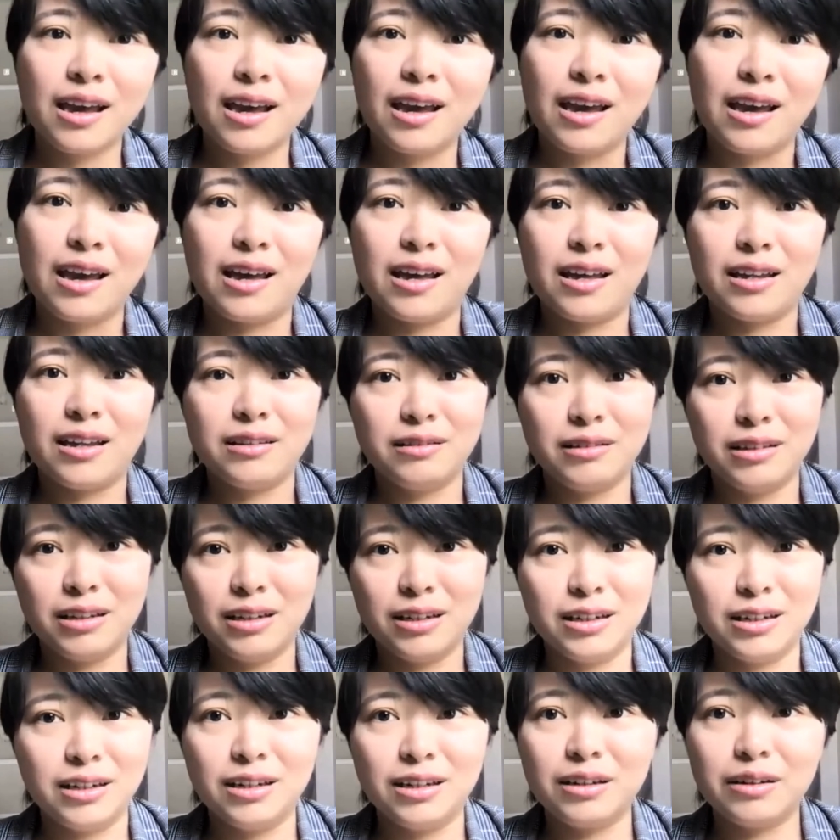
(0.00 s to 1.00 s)
And
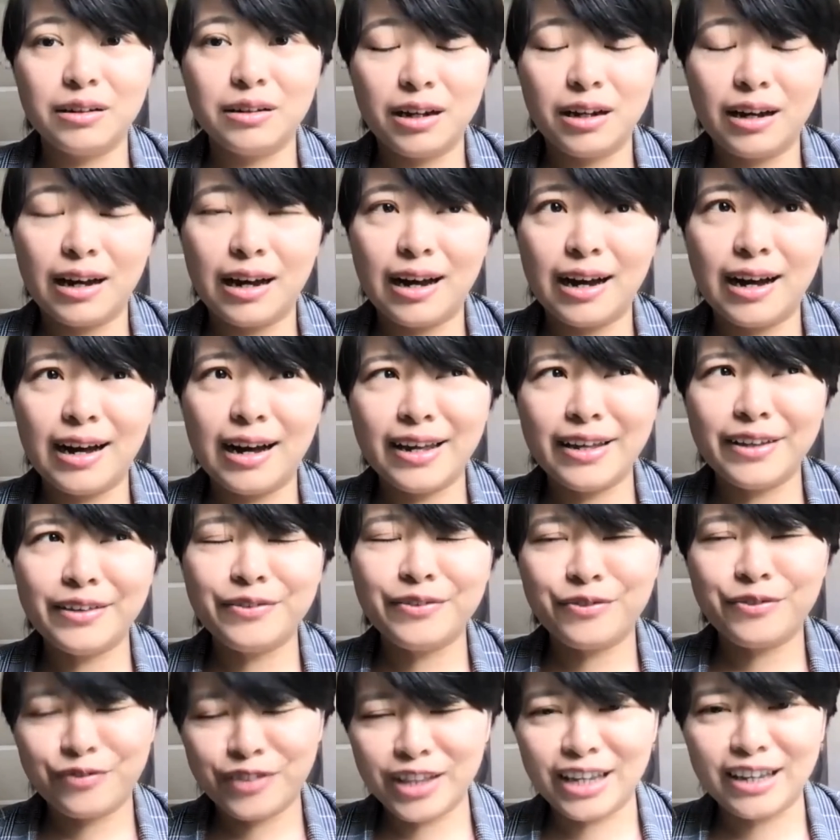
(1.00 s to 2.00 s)
uh, I
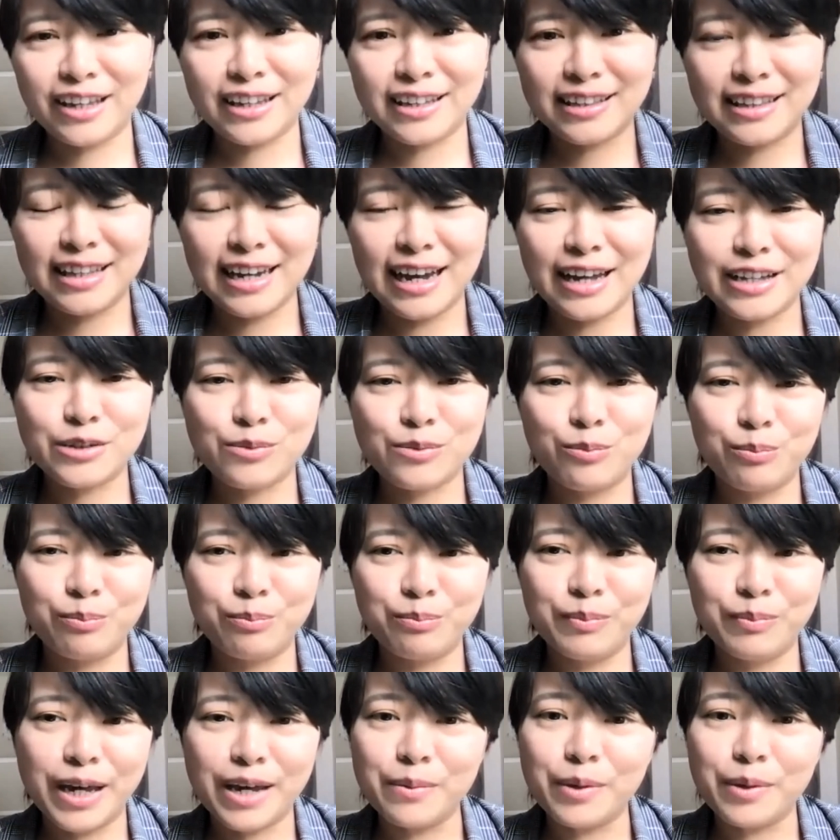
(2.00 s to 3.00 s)
think that's
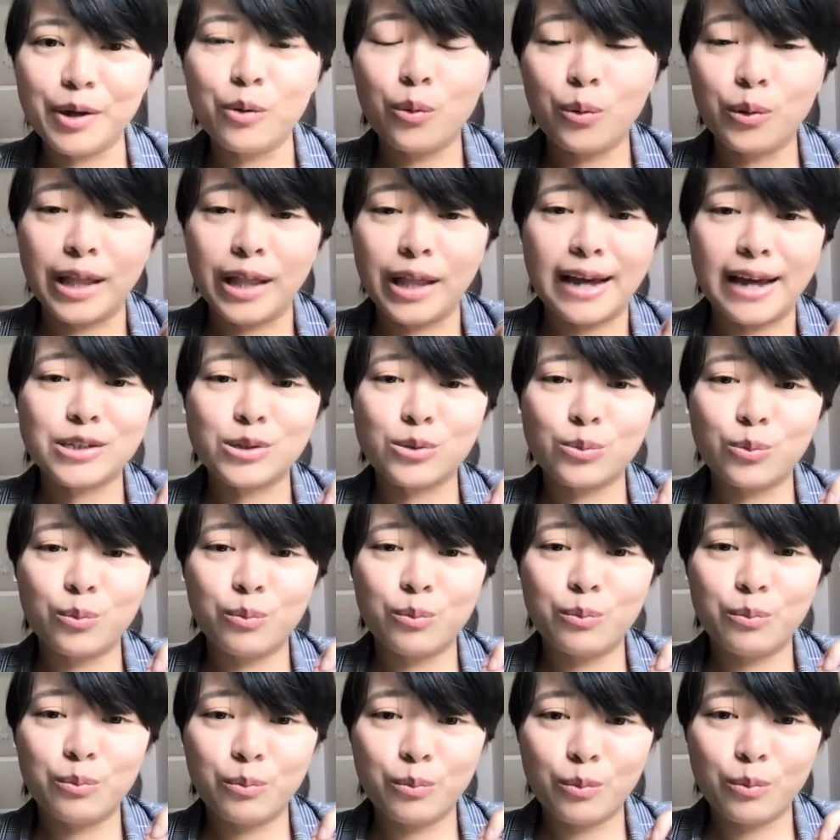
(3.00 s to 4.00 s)
maybe that's
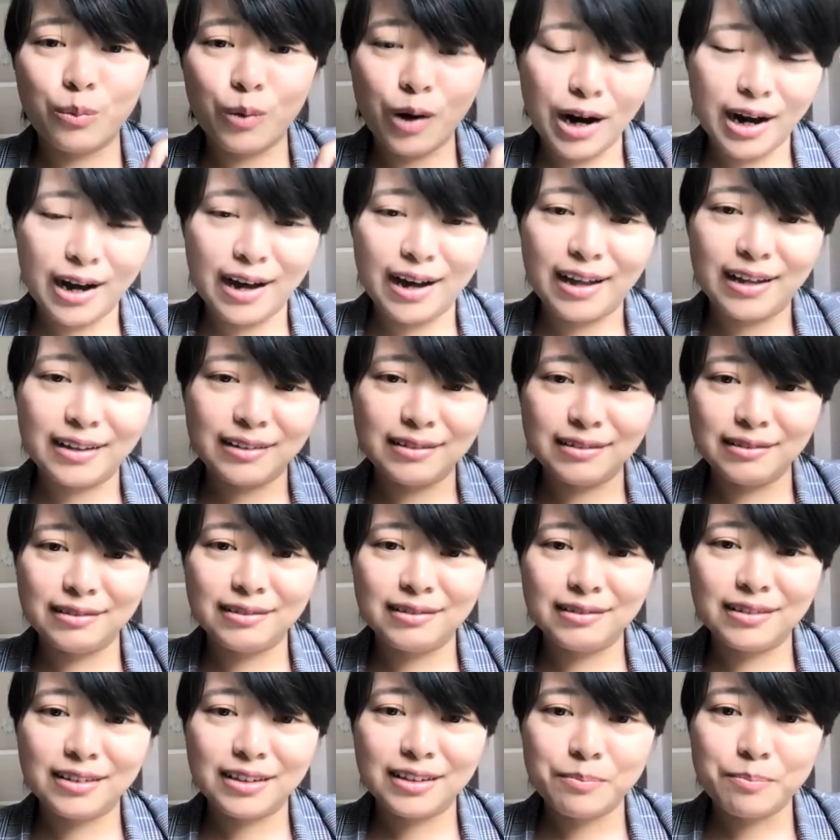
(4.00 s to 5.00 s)

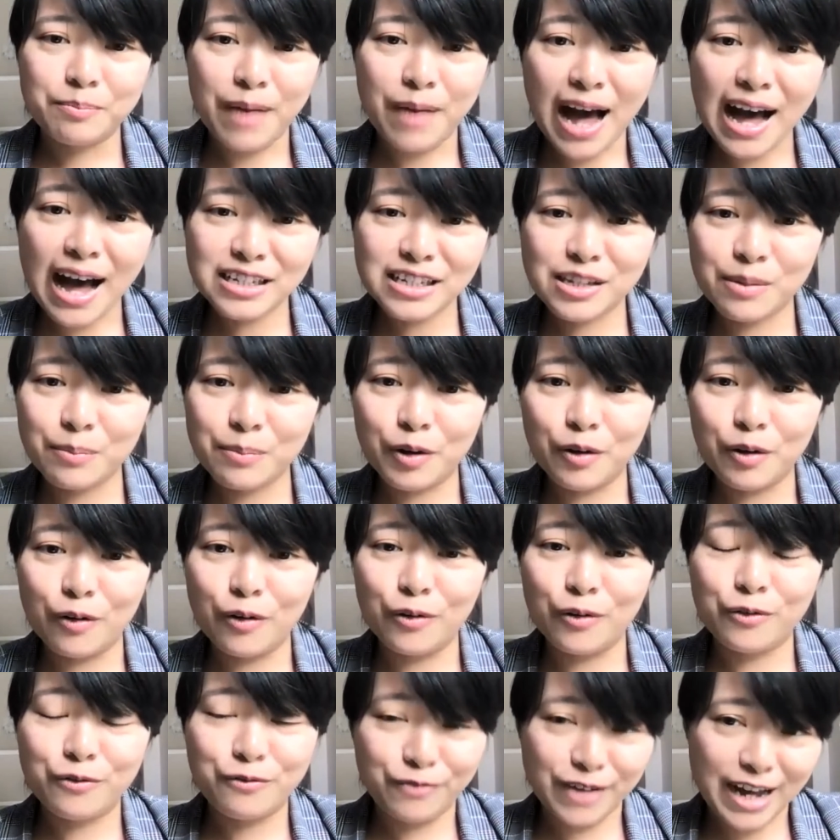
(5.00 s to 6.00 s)
one
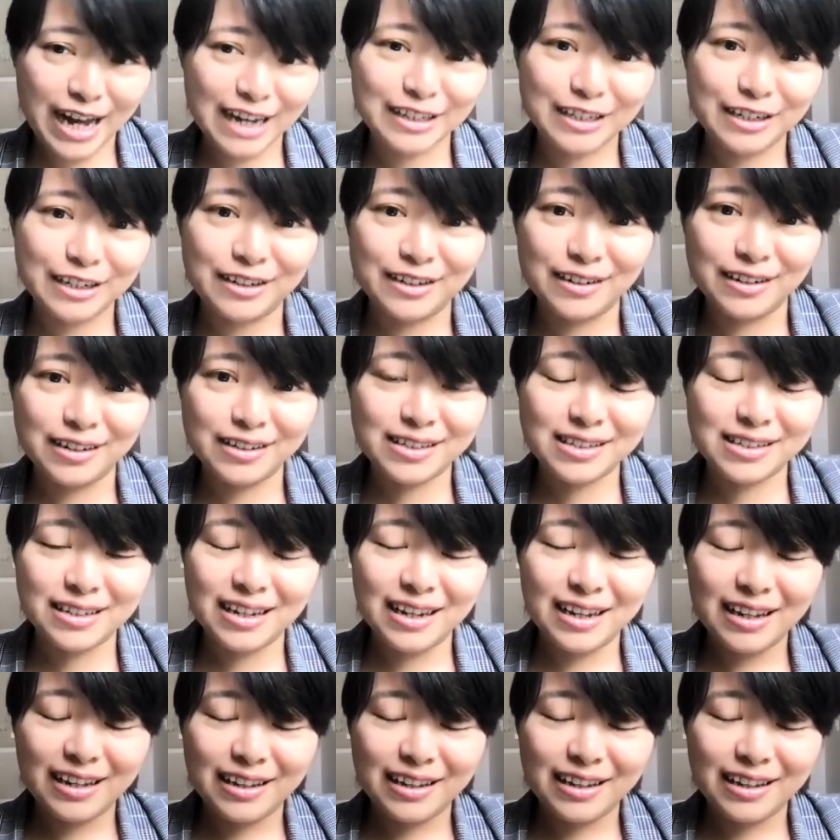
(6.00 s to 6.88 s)
possible factors